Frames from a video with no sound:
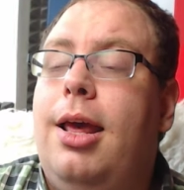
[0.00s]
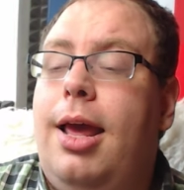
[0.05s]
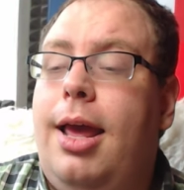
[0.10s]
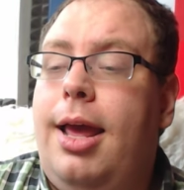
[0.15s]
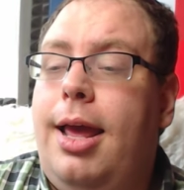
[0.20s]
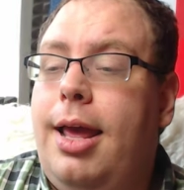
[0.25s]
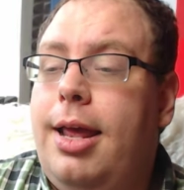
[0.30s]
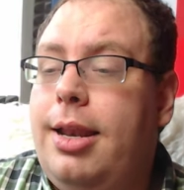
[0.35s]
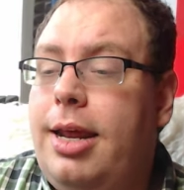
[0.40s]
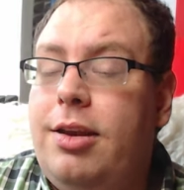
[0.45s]

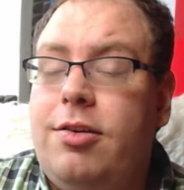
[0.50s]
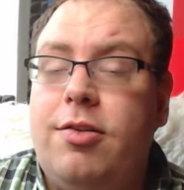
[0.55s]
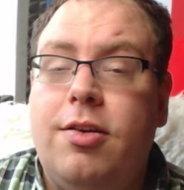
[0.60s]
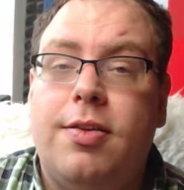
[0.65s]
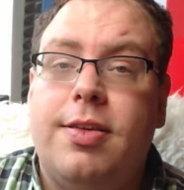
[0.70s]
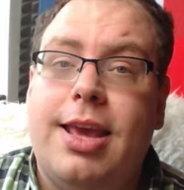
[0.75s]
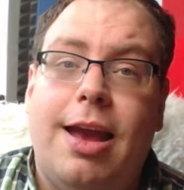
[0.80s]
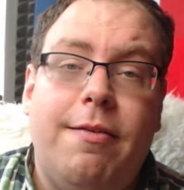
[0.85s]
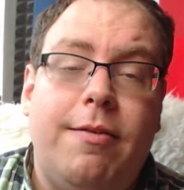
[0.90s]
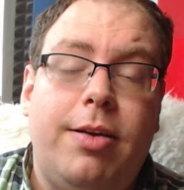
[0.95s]
And it
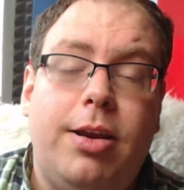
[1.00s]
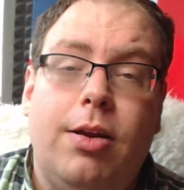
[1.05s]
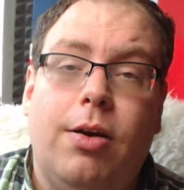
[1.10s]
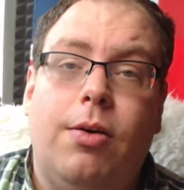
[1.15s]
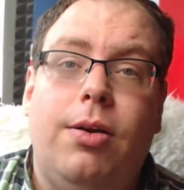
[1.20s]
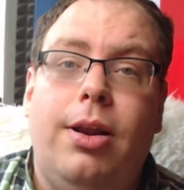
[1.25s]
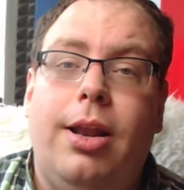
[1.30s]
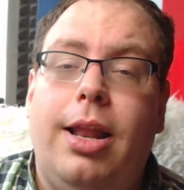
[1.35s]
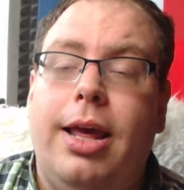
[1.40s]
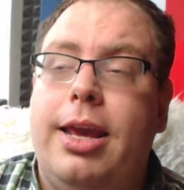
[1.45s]
just carried
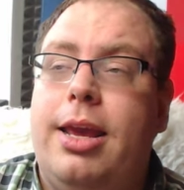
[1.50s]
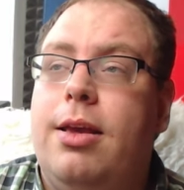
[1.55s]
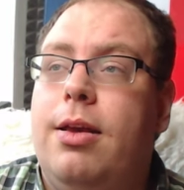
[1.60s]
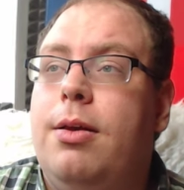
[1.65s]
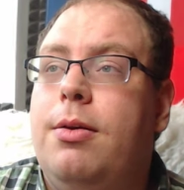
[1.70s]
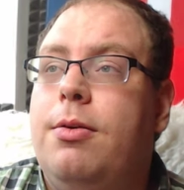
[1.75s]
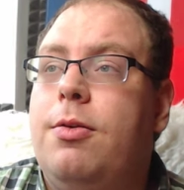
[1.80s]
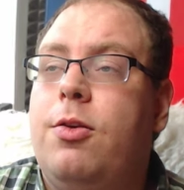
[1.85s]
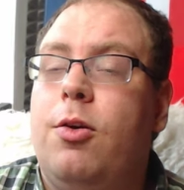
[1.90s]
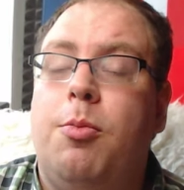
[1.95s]
on like
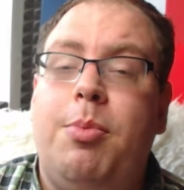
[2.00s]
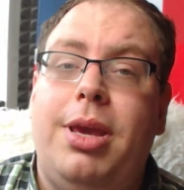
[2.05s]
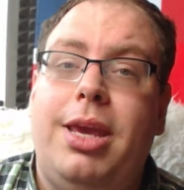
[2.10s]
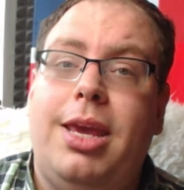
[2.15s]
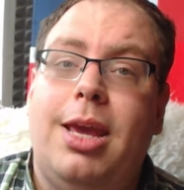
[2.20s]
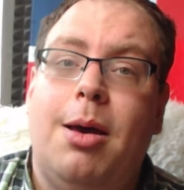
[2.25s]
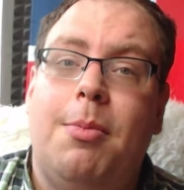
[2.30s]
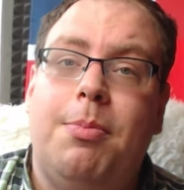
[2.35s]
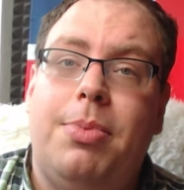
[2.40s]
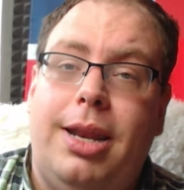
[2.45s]
a zombie
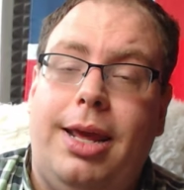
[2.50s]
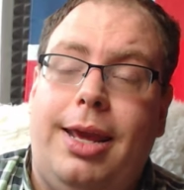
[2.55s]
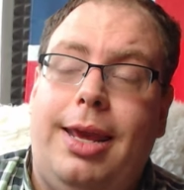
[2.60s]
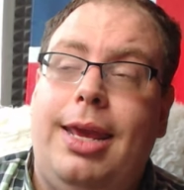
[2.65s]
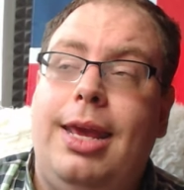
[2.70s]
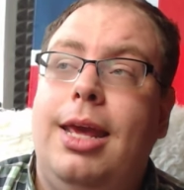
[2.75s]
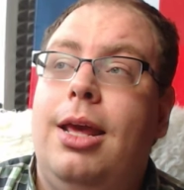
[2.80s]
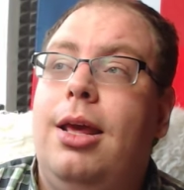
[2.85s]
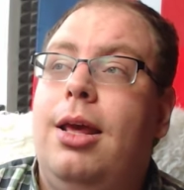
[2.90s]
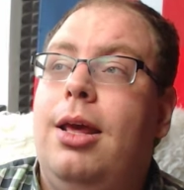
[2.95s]
company.